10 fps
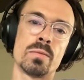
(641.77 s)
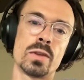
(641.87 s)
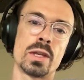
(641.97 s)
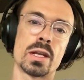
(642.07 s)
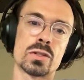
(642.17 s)

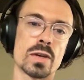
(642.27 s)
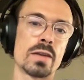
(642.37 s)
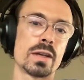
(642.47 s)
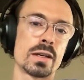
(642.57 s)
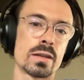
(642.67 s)
that are
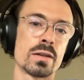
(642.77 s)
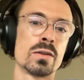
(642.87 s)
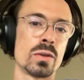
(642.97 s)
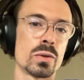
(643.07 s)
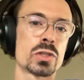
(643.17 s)
driving
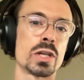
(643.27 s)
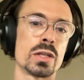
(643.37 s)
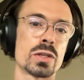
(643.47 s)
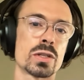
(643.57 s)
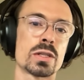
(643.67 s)
those
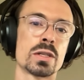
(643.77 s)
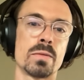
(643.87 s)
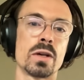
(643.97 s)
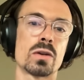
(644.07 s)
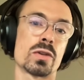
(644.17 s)
changes
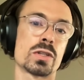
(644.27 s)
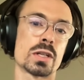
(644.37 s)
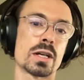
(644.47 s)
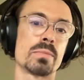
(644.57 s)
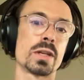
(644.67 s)
across the
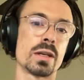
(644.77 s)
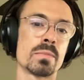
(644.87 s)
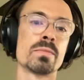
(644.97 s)
company.